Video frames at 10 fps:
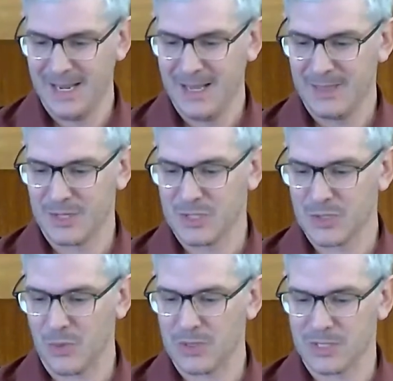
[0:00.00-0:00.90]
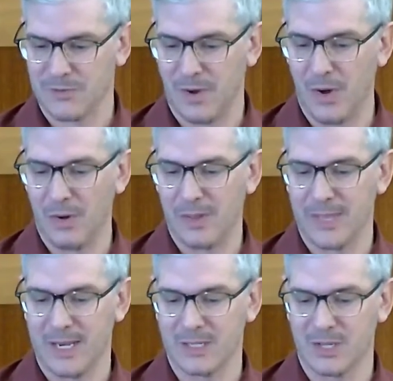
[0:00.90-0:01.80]
the source of all
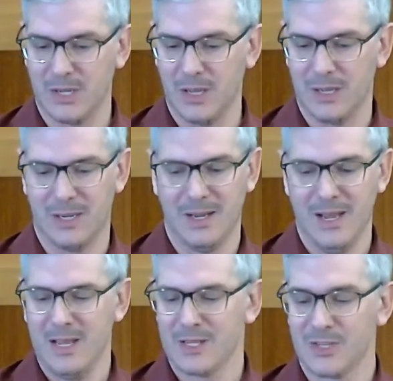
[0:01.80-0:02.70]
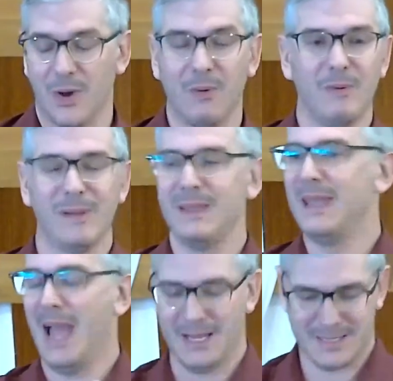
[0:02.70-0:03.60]
that is good. So
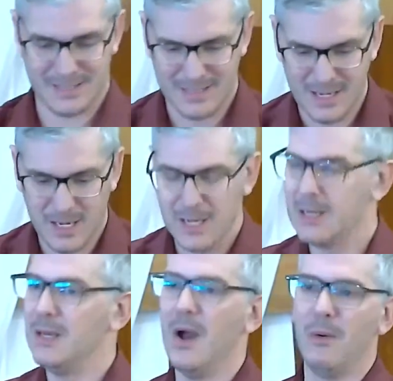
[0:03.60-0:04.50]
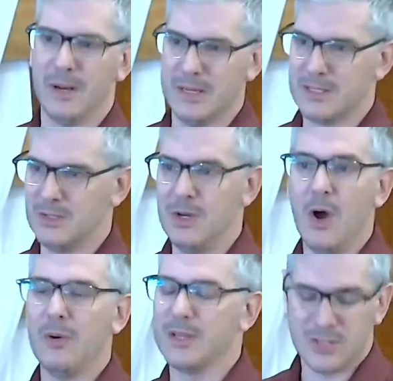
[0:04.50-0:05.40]
yes, notice
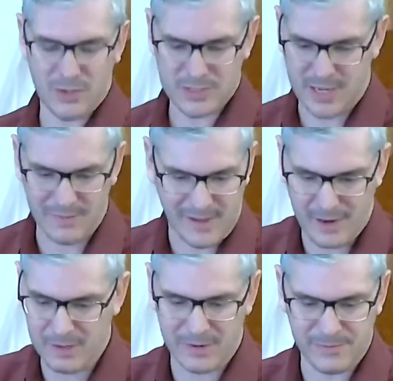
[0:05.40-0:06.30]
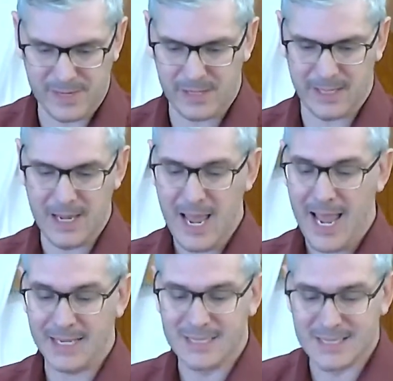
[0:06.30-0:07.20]
yourself how you're feeling
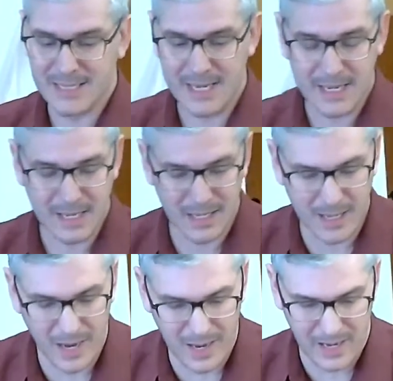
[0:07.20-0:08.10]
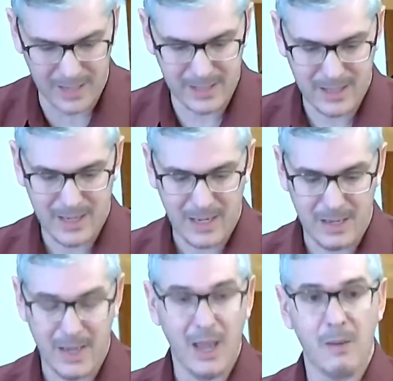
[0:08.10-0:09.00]
and seek God,
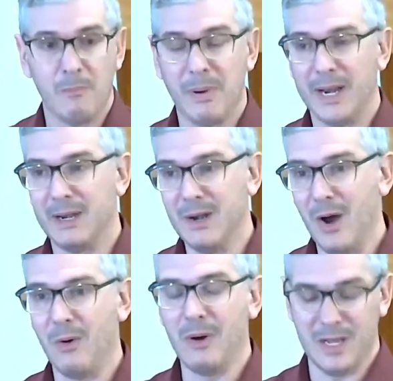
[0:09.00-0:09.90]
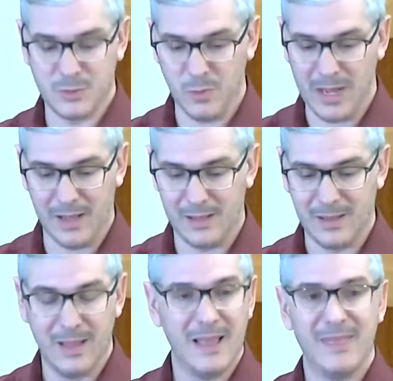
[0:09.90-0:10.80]
but know as
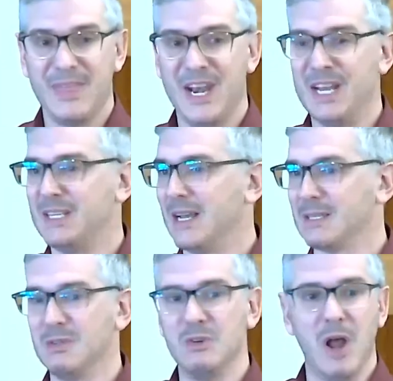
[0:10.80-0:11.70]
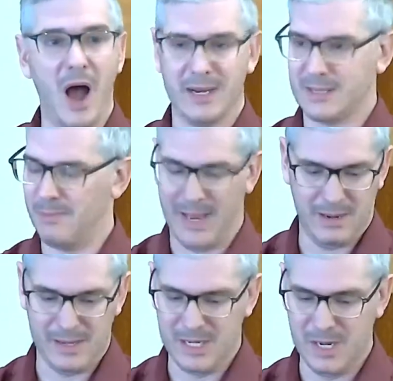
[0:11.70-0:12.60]
well that it does not depend
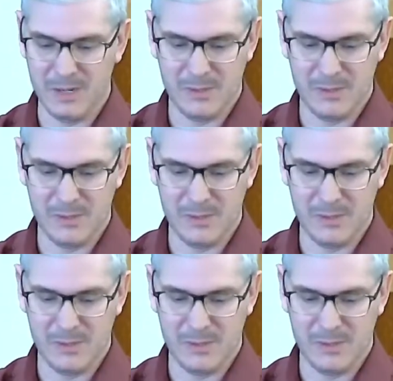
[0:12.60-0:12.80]
on you.